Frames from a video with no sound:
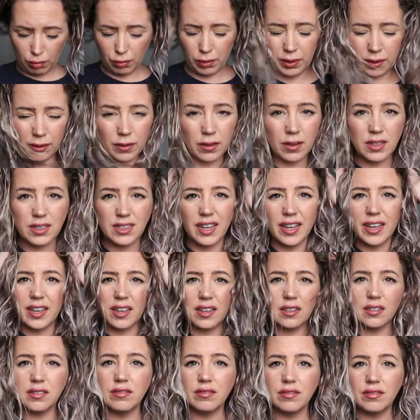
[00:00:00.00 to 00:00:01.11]
what it looks
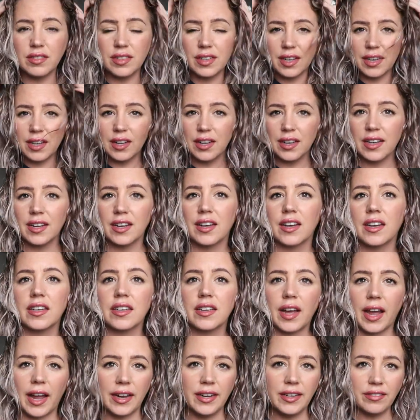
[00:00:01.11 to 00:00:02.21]
like.
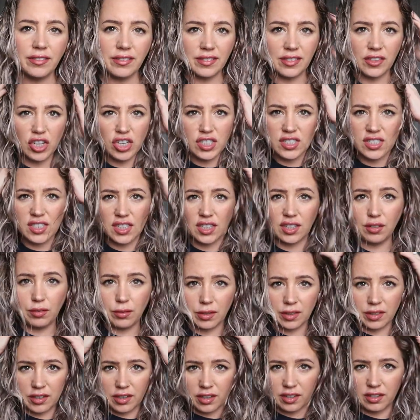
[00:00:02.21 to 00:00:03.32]
Kind of looks cute
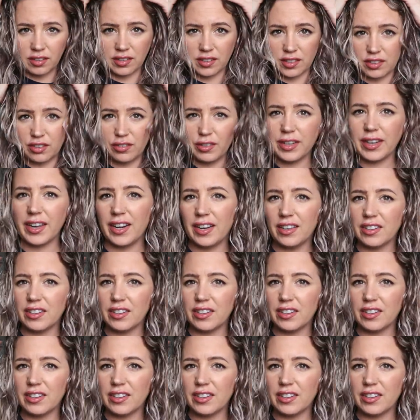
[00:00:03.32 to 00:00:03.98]
with curly. Don't I kind